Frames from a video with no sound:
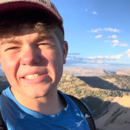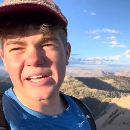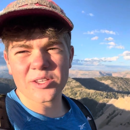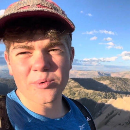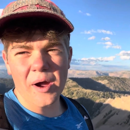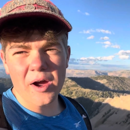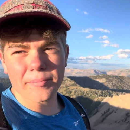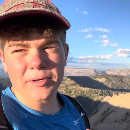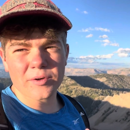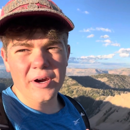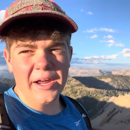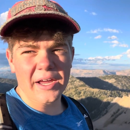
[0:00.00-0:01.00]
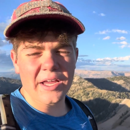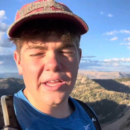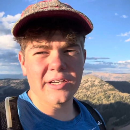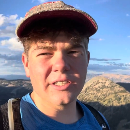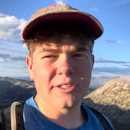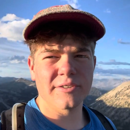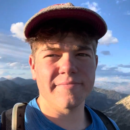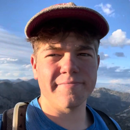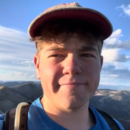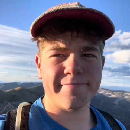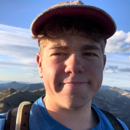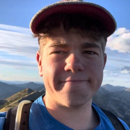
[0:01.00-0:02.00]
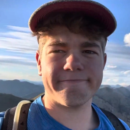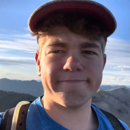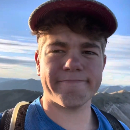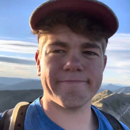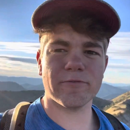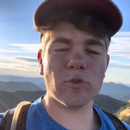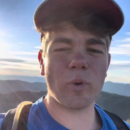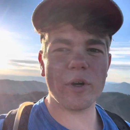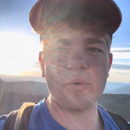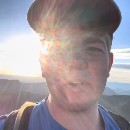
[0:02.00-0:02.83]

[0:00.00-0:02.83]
and the Wyoming Range, Wind